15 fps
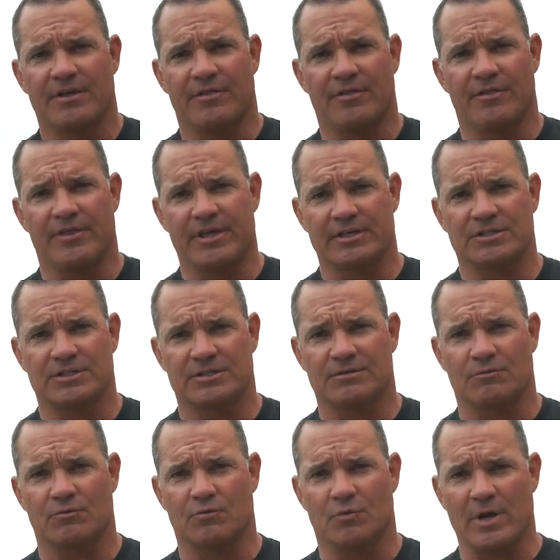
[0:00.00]
this
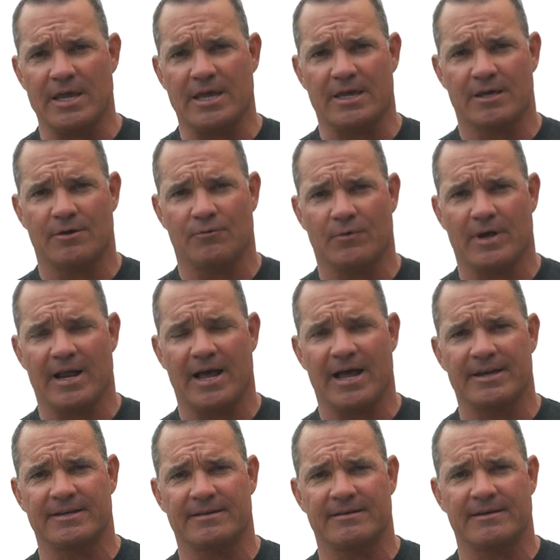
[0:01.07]
week when
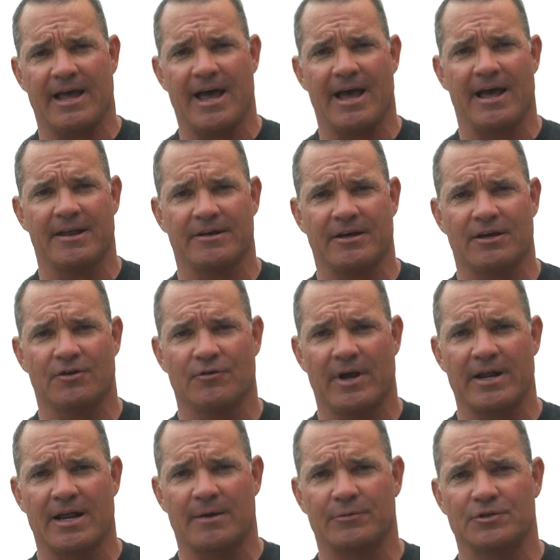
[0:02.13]
I had a
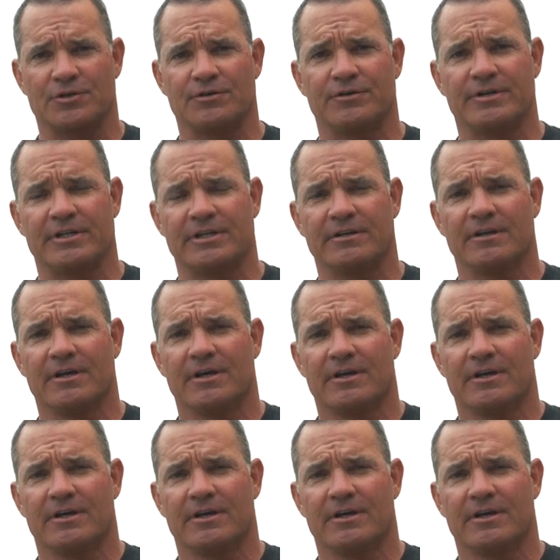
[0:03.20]
great opportunity